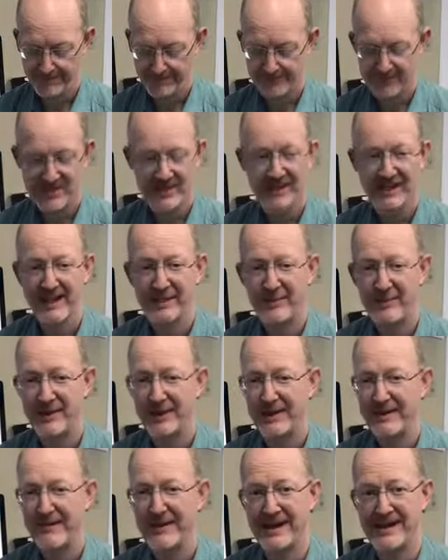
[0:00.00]

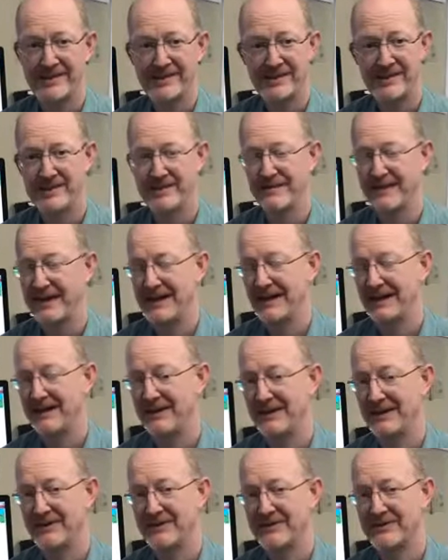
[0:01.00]
Celebrity mazes. I
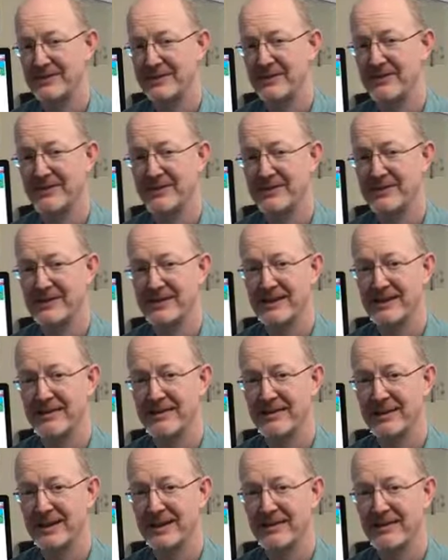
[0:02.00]
know of several
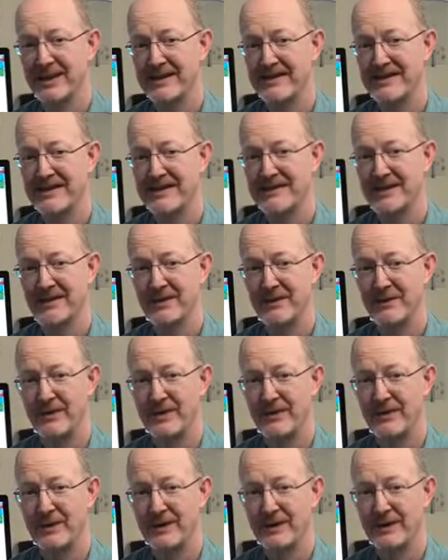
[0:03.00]
celebrity mazes that have
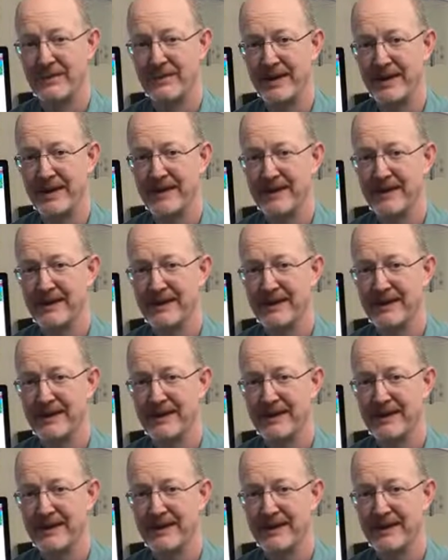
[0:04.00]
went really big.